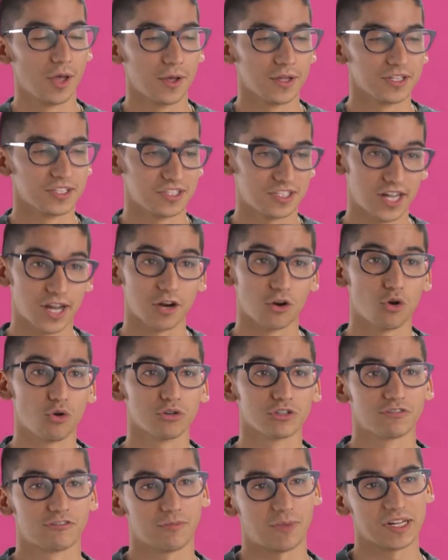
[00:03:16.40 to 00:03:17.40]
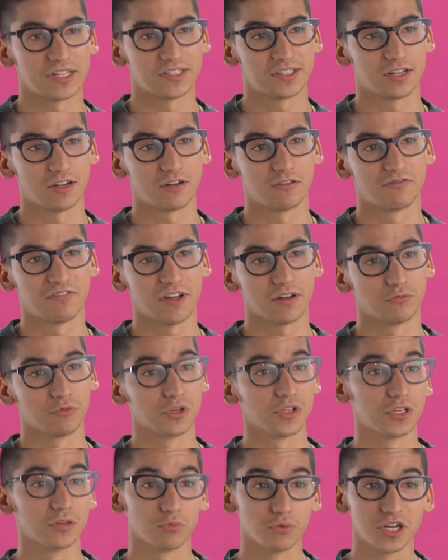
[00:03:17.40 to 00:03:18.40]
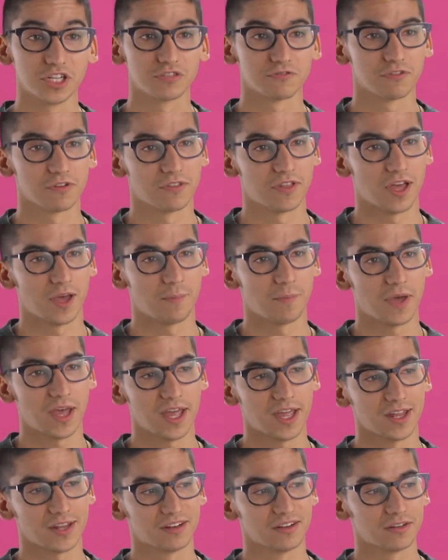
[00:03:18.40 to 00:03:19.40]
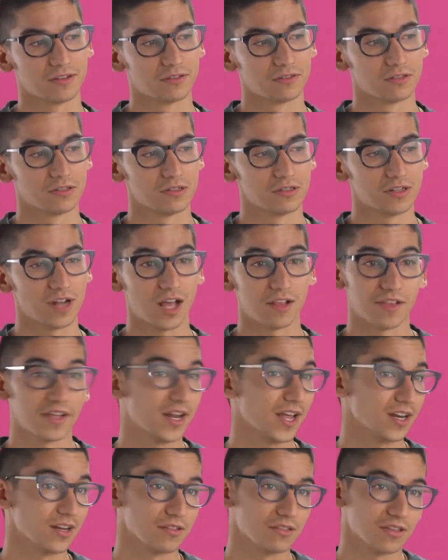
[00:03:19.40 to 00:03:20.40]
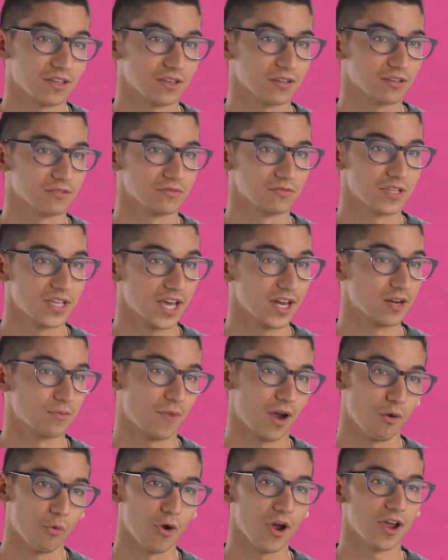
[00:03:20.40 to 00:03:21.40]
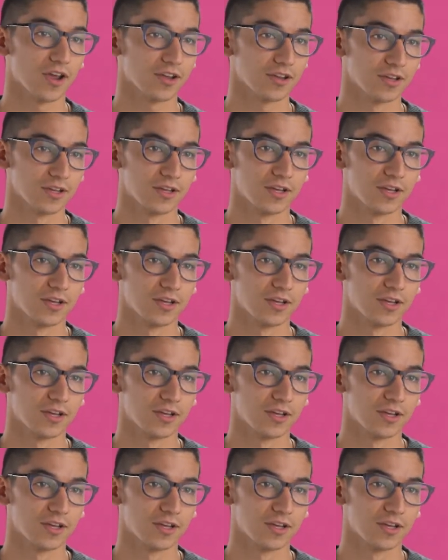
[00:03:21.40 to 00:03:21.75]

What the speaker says: set goals for myself and really reach for them and not let anything get in my way.